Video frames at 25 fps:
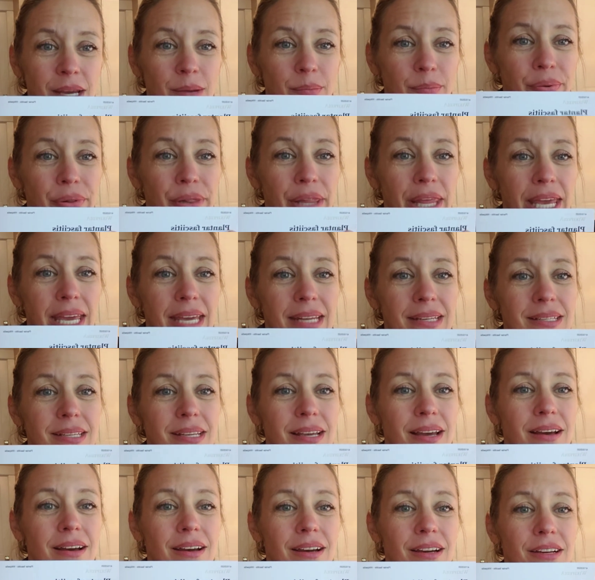
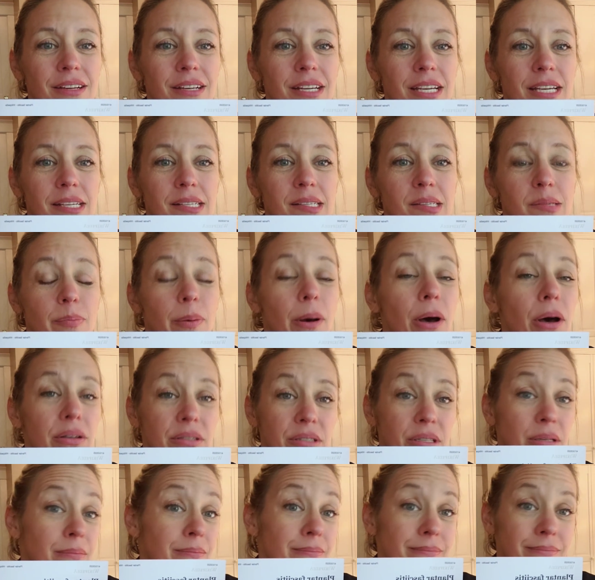Plantar is
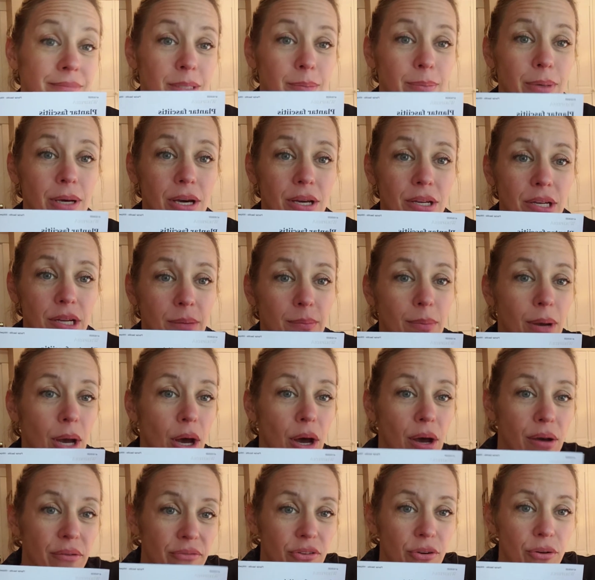bottom, the bottom
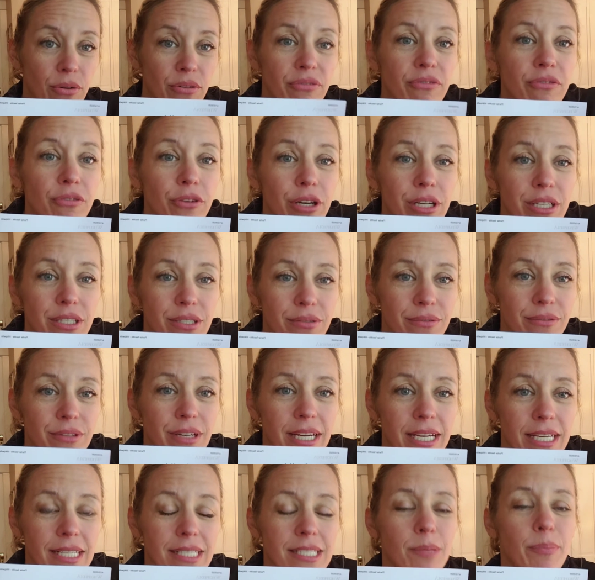of your foot,
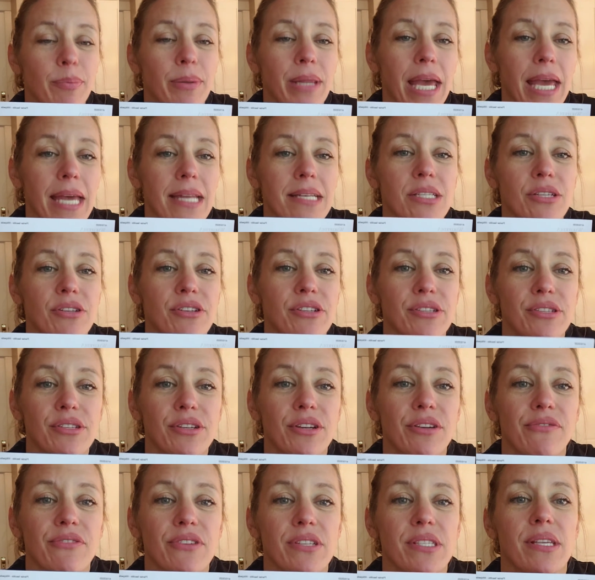right? The plantar
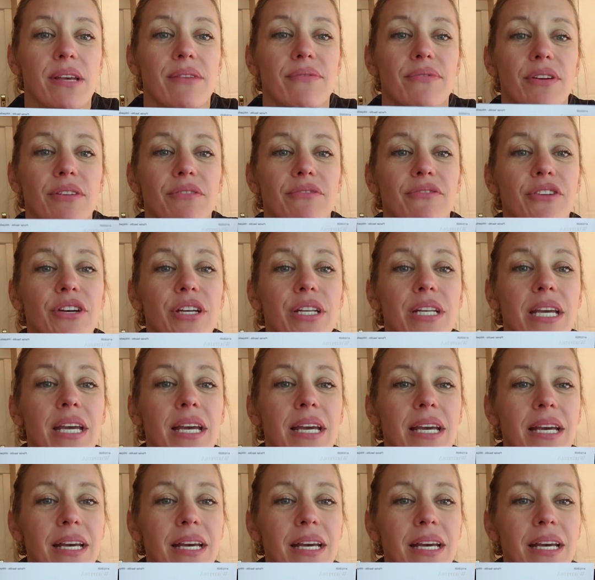surface of your foot.